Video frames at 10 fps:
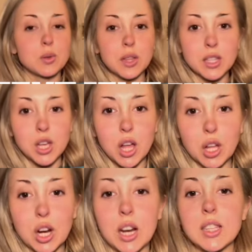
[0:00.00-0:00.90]
with this
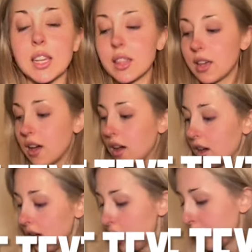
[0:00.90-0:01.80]
color. It's like the
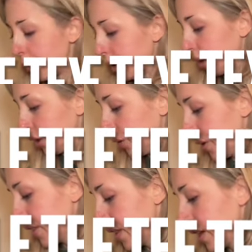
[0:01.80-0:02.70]
blue
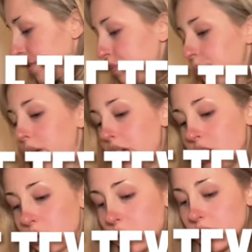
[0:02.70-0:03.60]
and like
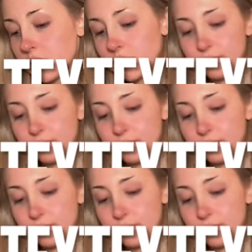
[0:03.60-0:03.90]
peach one.